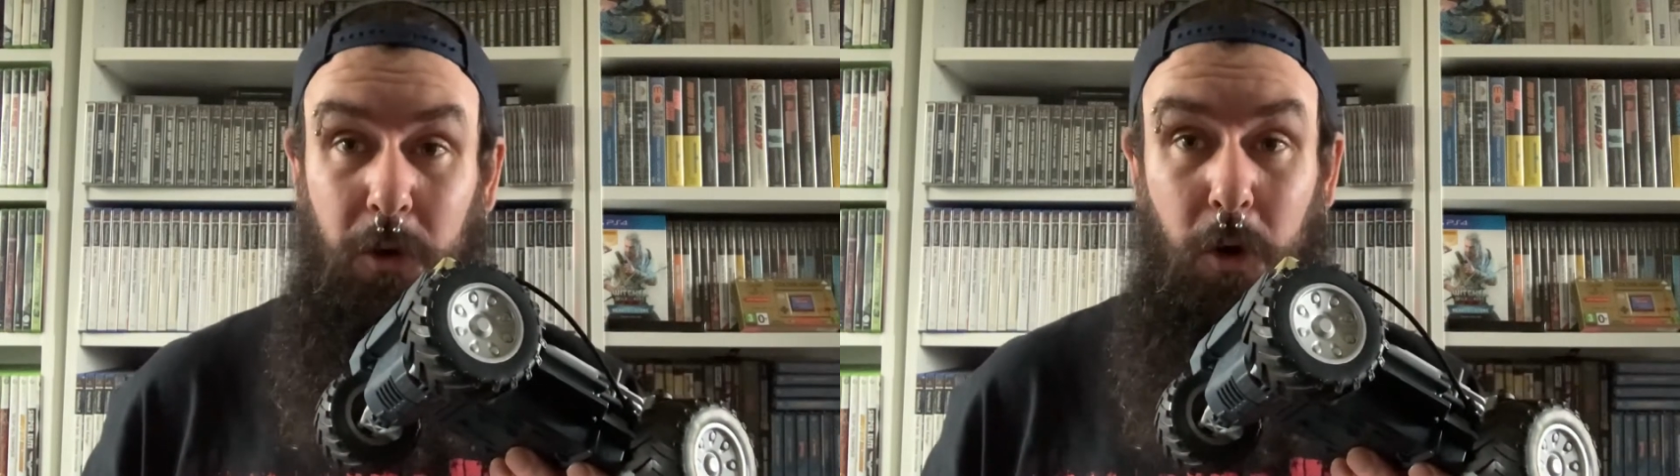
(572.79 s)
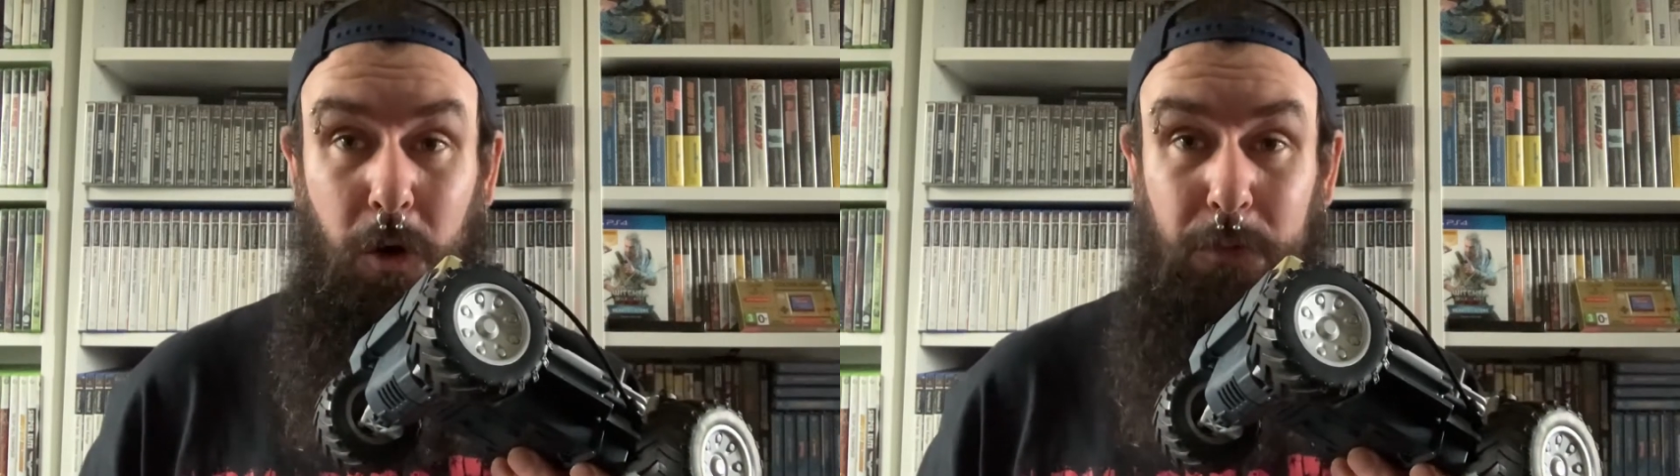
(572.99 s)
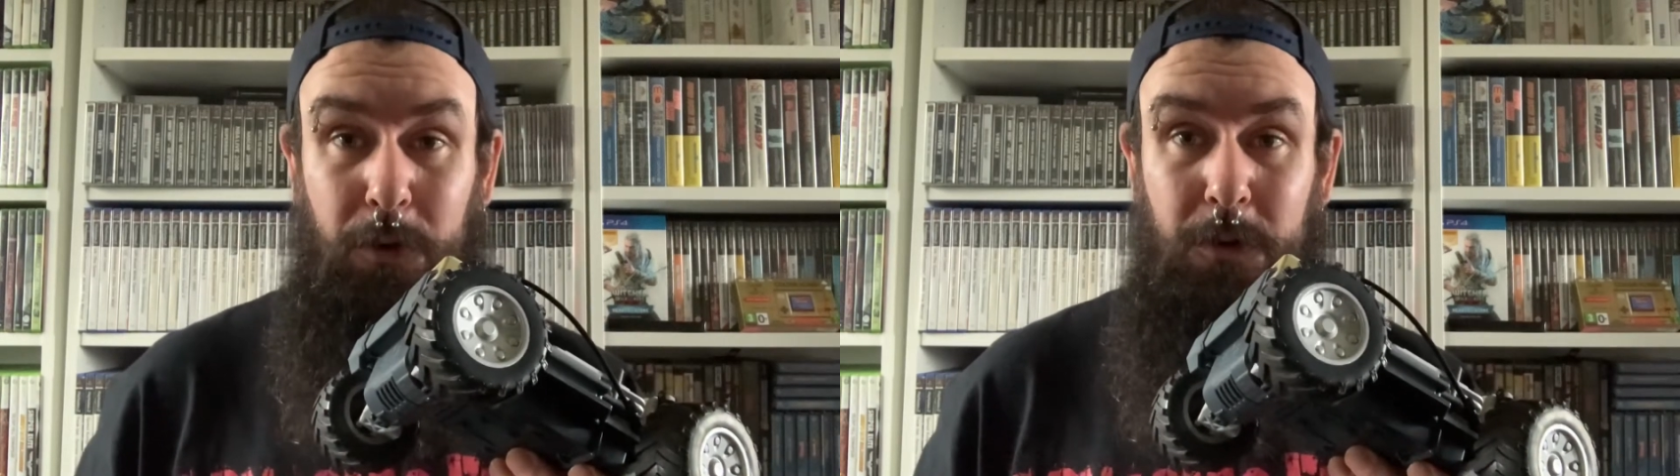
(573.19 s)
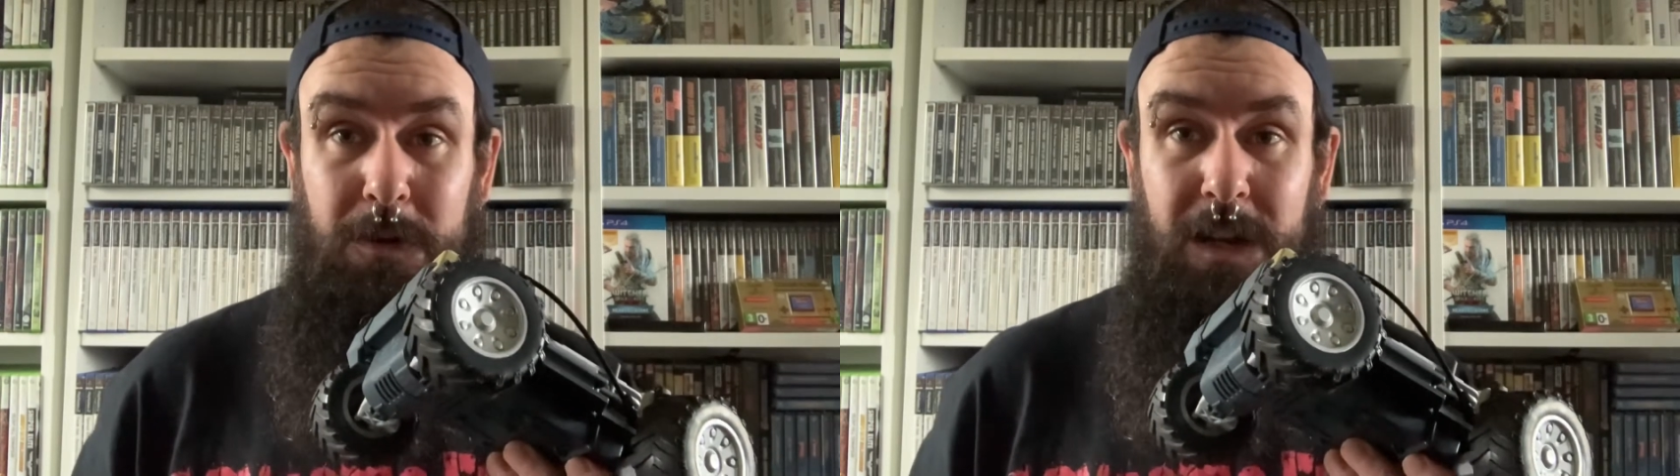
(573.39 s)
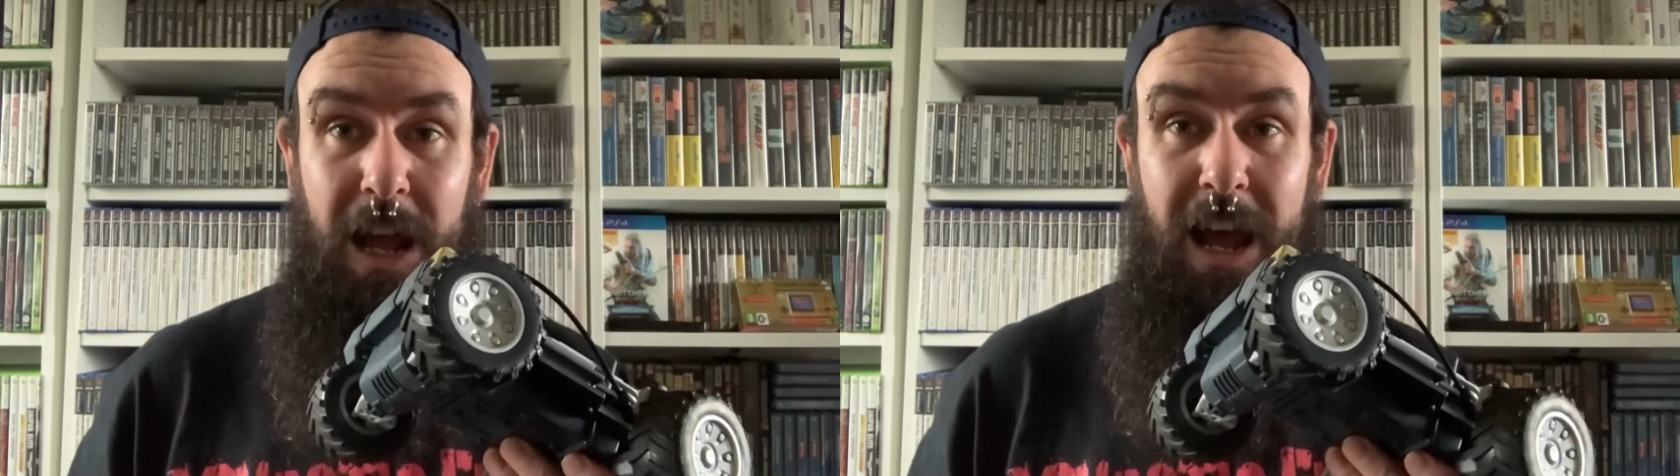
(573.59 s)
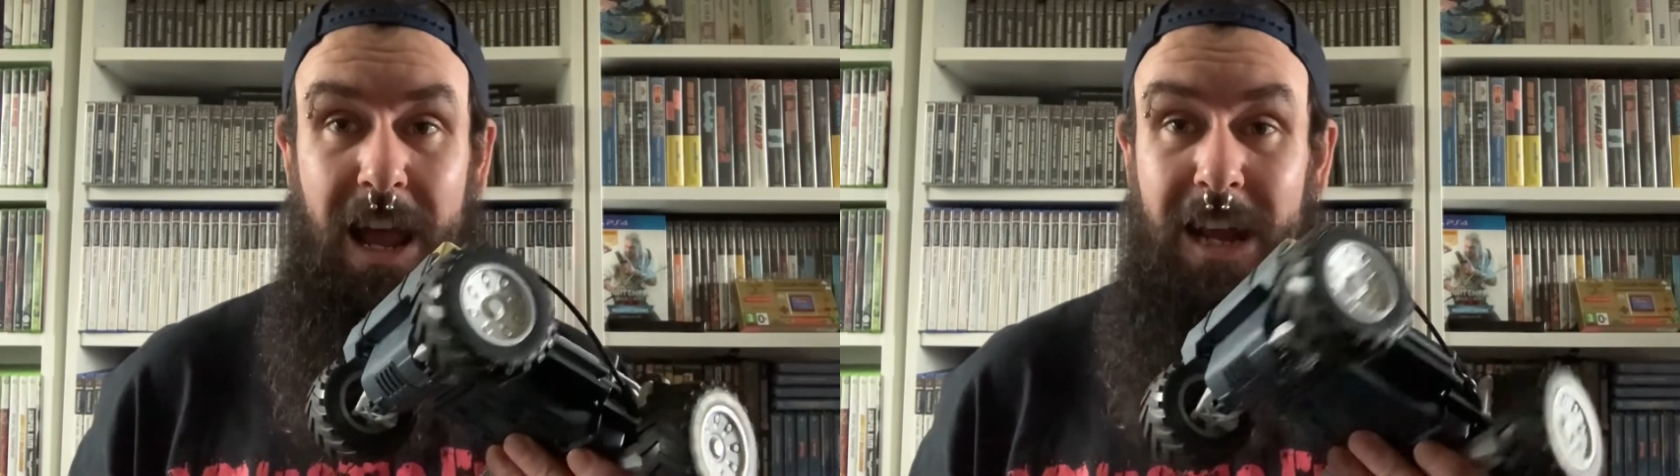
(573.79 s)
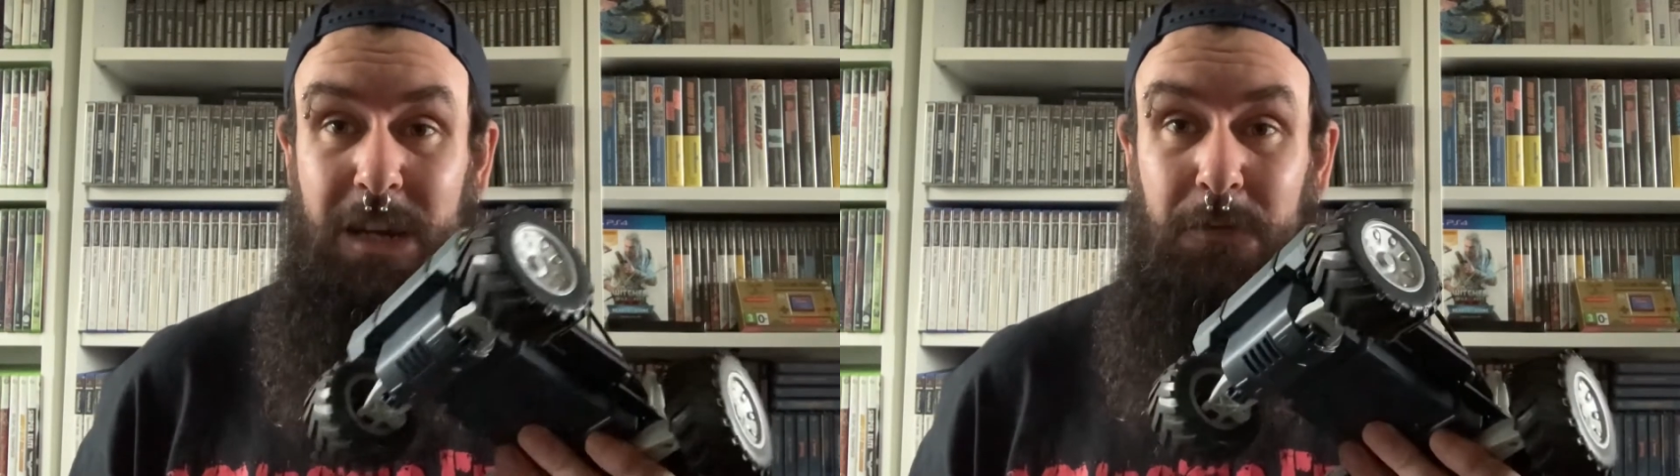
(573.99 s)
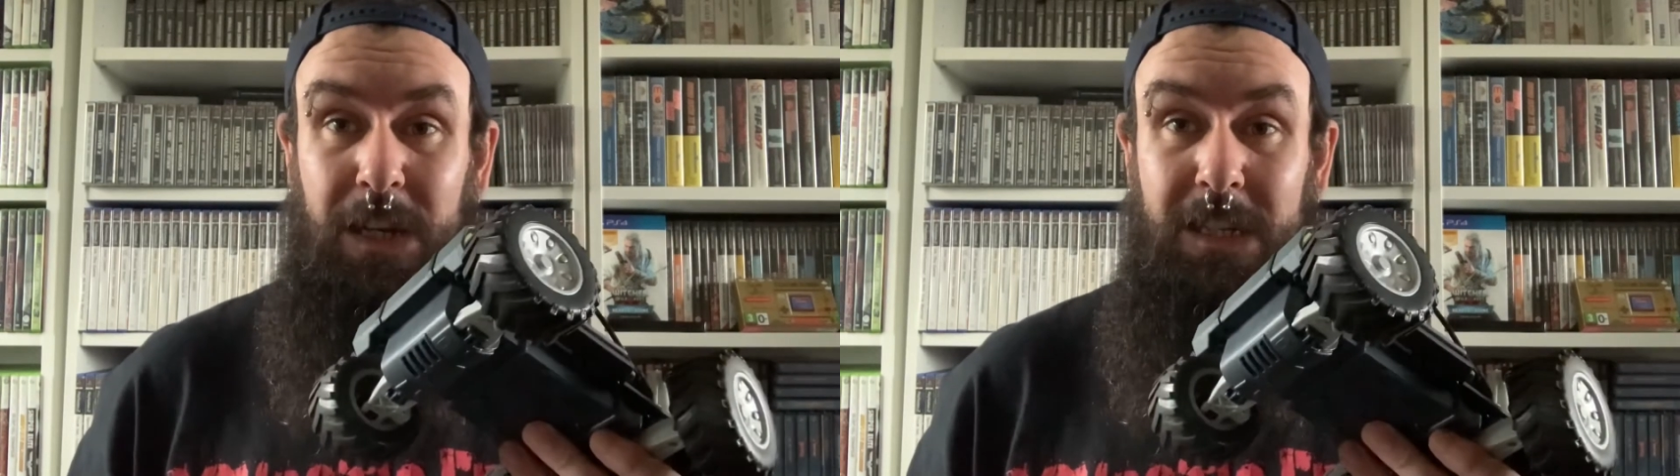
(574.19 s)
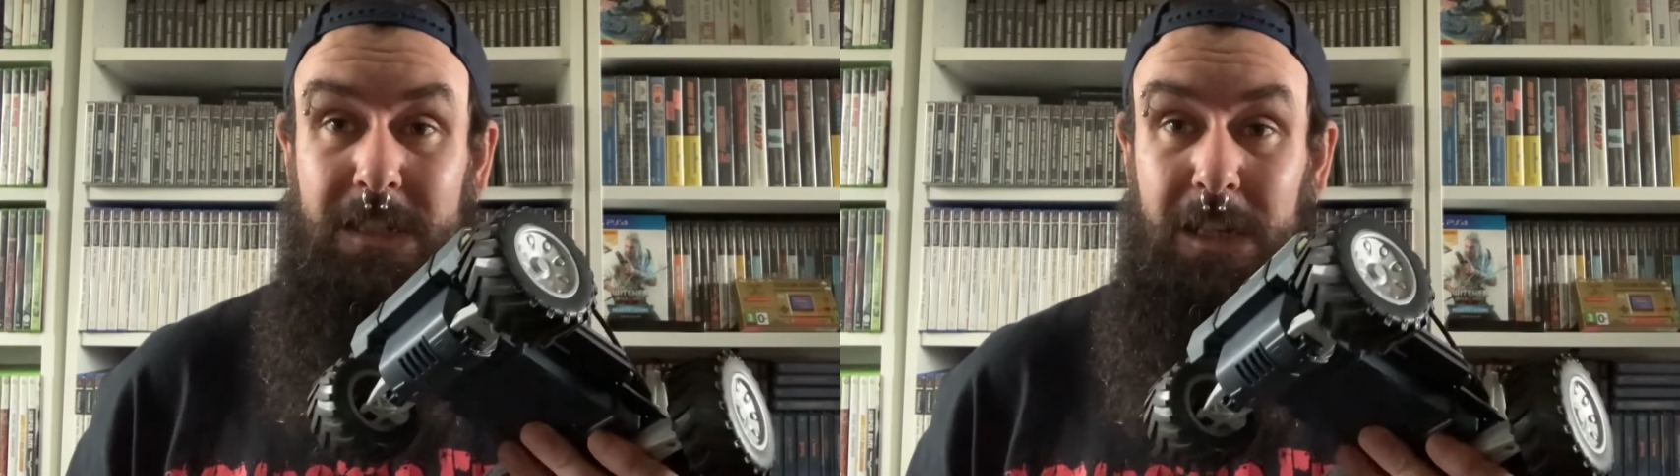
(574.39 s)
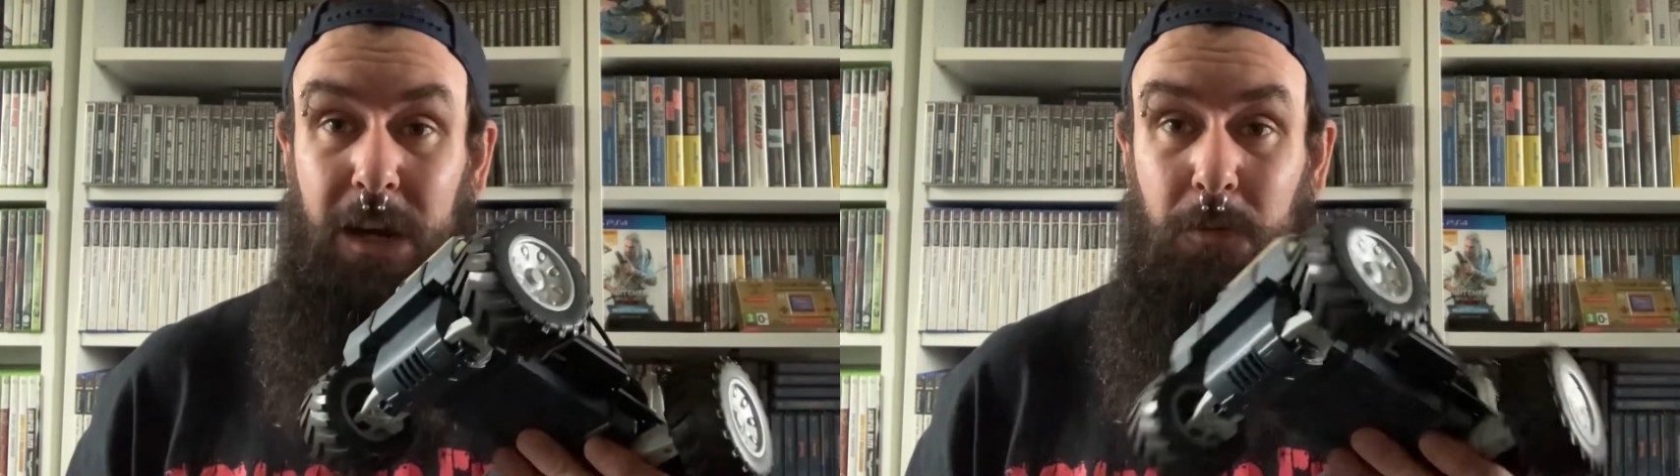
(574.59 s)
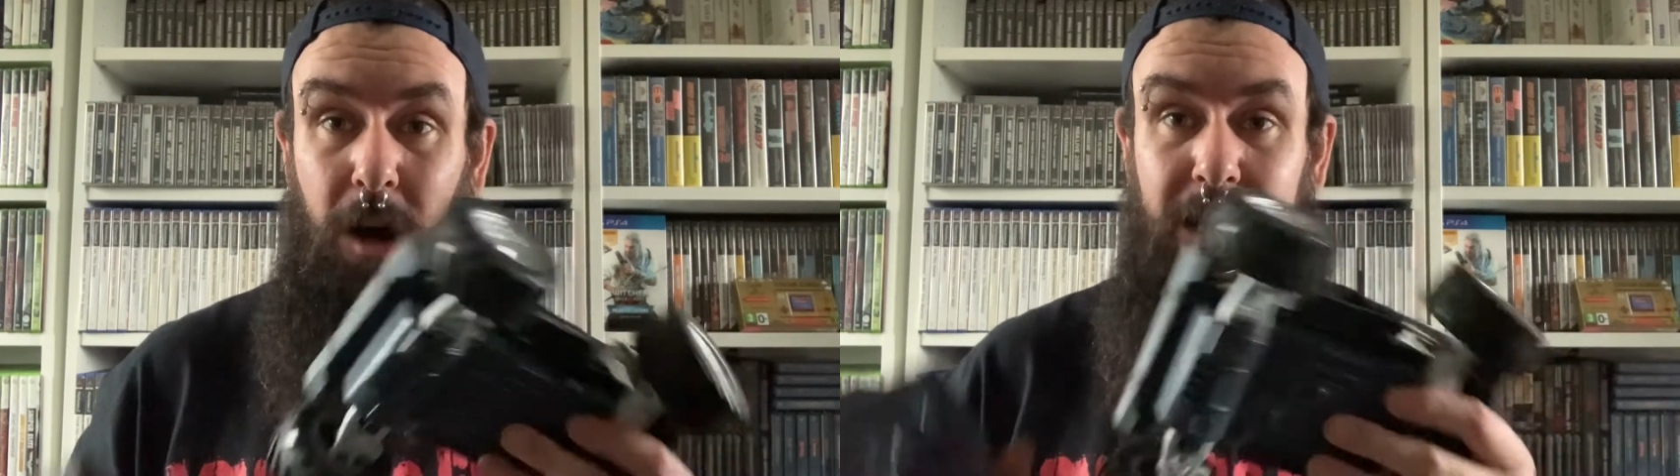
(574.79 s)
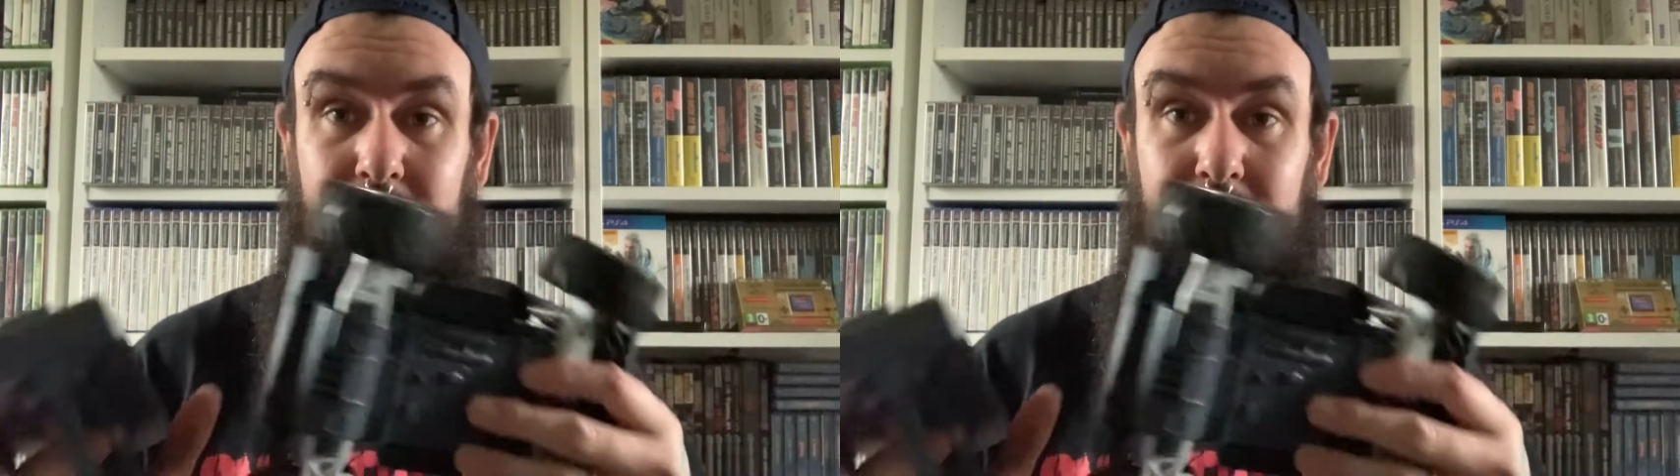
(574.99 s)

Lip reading: awful at anything DIY.